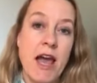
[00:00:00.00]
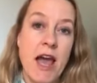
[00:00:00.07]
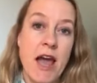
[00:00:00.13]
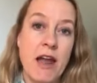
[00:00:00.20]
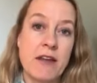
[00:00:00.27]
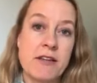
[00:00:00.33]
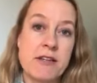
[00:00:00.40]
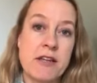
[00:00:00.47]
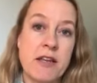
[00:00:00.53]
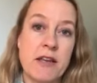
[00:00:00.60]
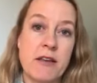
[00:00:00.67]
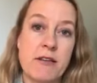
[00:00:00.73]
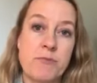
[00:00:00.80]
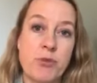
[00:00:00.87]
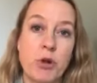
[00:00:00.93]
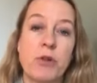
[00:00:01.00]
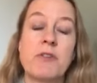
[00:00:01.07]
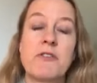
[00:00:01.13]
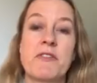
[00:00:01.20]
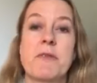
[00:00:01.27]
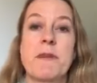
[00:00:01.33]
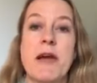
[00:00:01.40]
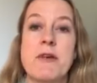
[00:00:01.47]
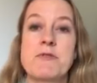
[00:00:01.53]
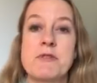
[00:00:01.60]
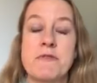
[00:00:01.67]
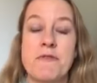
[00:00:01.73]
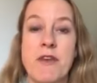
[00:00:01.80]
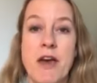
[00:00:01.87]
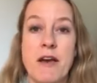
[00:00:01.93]
and it pulls them out
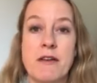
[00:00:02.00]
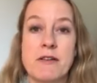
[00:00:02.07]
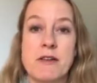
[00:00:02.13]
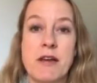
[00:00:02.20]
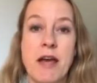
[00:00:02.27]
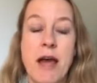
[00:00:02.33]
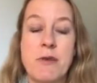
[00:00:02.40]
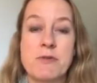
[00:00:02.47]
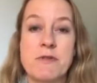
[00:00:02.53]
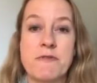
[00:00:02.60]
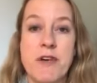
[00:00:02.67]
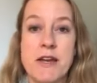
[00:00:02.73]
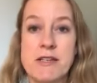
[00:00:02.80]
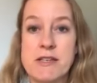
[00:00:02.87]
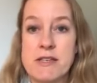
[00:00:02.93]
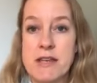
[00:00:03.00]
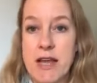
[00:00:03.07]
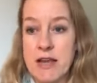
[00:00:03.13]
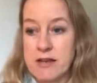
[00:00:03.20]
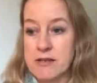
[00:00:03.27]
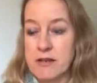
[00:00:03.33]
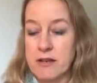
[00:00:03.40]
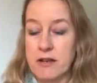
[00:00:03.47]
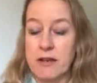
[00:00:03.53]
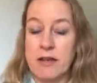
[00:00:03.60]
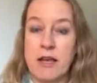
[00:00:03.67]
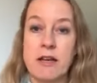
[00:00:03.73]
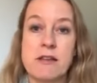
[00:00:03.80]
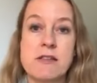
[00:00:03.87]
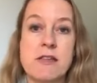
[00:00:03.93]
of that state, and it
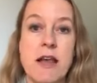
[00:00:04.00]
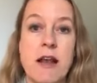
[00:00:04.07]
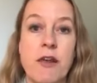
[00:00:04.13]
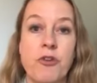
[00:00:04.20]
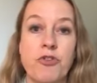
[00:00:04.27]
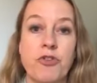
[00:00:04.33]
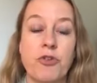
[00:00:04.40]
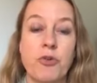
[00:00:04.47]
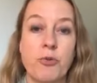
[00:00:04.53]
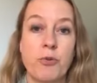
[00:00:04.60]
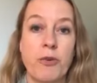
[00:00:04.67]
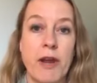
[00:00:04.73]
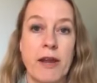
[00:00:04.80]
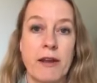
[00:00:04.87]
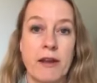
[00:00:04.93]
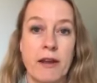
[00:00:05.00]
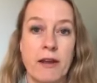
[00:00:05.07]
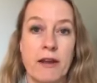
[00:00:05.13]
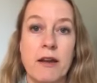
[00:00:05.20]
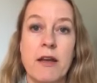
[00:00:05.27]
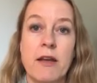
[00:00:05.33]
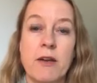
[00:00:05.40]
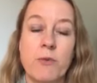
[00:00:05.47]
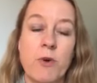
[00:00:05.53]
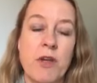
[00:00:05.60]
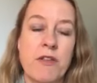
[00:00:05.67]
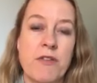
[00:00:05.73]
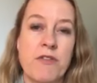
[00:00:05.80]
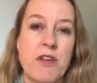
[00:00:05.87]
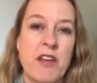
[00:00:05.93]
kicks their logical brain in, where
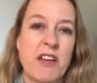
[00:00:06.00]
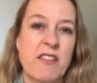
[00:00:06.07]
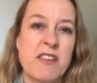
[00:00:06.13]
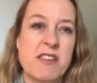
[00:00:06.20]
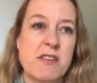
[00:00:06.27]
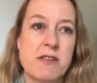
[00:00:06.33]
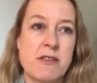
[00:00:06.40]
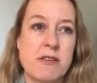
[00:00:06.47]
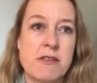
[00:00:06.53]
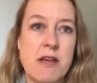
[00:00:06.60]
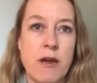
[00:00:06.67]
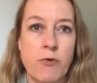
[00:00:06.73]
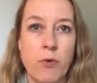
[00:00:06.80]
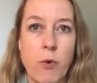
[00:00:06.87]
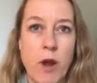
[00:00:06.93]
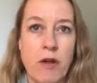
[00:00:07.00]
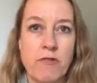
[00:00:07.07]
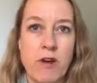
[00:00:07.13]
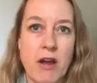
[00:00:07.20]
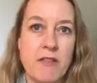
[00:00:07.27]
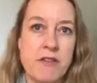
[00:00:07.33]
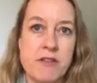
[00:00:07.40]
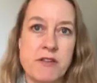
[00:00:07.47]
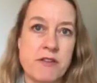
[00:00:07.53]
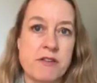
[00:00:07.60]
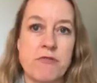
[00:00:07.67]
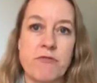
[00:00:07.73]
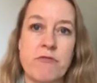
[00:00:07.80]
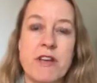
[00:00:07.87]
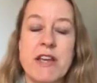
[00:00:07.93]
they're thinking, this doesn't sound quite right, this
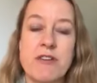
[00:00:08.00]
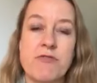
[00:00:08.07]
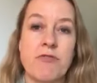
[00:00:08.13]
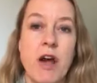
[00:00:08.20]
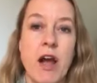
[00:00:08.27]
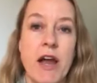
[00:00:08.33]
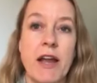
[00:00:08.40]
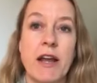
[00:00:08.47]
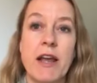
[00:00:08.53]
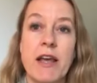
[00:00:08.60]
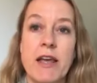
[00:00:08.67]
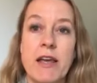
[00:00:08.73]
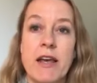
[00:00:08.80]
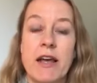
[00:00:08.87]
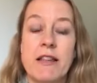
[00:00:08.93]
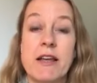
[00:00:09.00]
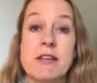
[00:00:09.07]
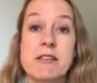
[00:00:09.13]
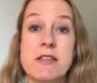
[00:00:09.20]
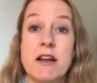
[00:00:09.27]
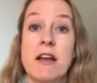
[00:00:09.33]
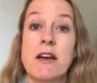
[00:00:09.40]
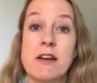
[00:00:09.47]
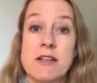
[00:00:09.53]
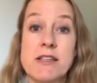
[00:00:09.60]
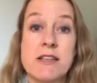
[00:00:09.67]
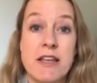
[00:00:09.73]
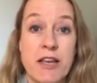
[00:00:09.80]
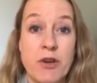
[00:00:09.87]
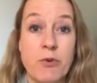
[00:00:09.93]
doesn't read right. And that's the last
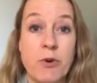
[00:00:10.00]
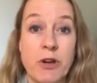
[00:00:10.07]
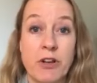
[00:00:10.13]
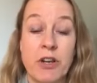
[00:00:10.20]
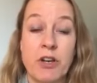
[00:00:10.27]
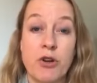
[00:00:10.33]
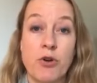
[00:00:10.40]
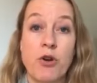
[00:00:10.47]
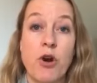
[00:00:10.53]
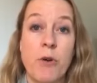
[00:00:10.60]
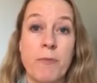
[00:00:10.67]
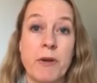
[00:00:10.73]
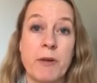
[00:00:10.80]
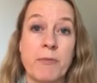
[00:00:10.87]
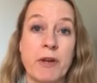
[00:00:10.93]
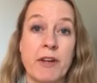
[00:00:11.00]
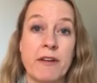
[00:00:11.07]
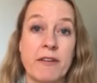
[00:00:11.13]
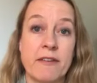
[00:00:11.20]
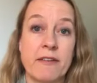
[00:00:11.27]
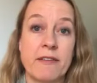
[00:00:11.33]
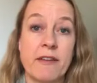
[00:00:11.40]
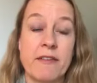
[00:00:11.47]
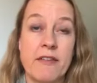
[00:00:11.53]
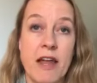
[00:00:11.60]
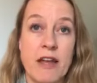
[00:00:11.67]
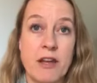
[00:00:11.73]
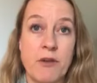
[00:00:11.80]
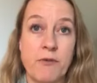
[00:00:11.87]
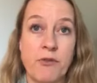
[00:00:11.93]
thing you want in your copy, because
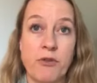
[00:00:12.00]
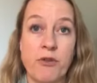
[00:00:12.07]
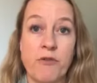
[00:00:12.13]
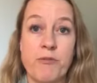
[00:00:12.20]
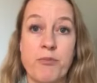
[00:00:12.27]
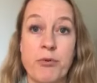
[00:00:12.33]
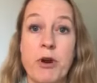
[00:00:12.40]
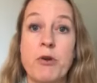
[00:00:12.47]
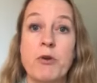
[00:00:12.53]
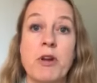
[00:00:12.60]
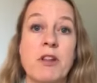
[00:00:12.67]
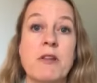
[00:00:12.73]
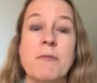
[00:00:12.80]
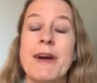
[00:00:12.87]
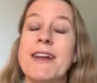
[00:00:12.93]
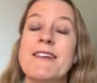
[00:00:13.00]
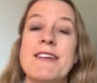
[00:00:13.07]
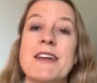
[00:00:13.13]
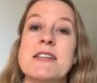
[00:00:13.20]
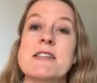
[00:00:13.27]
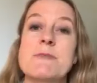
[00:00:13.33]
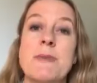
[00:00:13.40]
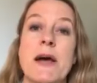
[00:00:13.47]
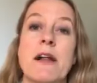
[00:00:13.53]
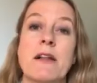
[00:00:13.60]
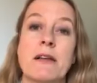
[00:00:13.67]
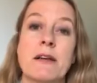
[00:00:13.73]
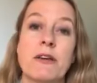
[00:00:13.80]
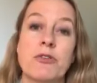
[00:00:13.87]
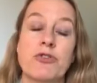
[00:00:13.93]
then you've sort of broken the magic spell
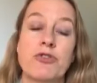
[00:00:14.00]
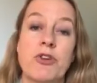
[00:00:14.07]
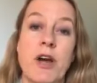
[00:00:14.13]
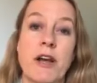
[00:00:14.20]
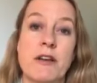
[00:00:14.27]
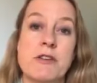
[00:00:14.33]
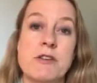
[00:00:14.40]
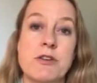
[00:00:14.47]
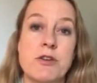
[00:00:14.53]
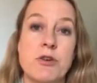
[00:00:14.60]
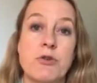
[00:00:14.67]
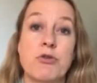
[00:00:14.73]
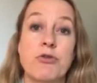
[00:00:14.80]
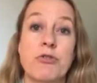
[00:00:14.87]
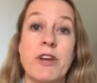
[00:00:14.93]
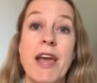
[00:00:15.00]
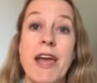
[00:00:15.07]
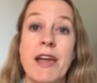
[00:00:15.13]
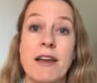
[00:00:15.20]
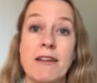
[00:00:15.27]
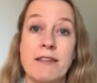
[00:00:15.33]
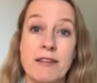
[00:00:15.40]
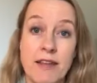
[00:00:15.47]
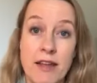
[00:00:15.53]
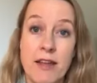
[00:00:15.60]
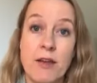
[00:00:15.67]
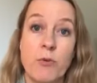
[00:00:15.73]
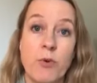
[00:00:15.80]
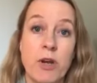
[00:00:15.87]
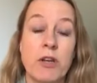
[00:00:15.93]
that you're trying to create
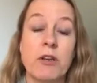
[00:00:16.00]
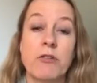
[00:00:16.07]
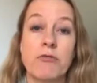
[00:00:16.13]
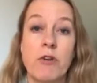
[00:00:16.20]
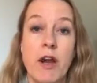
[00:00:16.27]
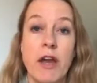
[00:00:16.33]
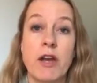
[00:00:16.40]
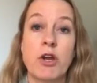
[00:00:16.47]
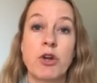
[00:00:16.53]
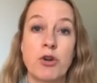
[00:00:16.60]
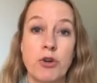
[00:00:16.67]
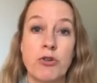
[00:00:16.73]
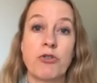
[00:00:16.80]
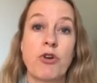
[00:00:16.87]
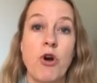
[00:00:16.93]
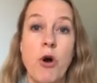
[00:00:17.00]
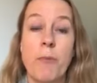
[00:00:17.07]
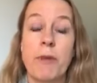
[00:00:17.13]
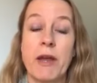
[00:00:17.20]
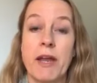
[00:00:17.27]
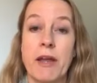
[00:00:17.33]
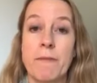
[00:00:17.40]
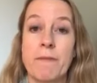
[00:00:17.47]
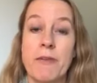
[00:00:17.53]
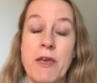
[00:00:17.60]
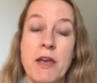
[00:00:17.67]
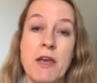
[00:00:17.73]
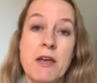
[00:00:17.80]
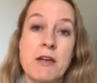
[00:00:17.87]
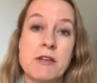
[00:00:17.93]
when you write good copy.
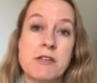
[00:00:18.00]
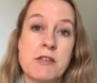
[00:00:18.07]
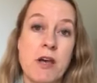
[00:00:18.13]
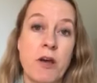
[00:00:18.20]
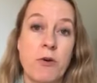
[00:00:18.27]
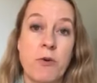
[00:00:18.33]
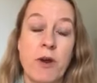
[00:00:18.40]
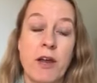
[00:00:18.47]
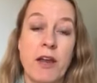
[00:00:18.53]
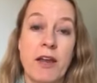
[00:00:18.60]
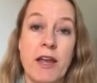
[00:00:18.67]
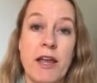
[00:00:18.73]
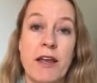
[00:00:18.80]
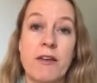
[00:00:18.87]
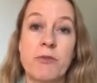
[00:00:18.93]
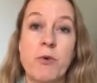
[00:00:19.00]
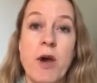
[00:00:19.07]
So here's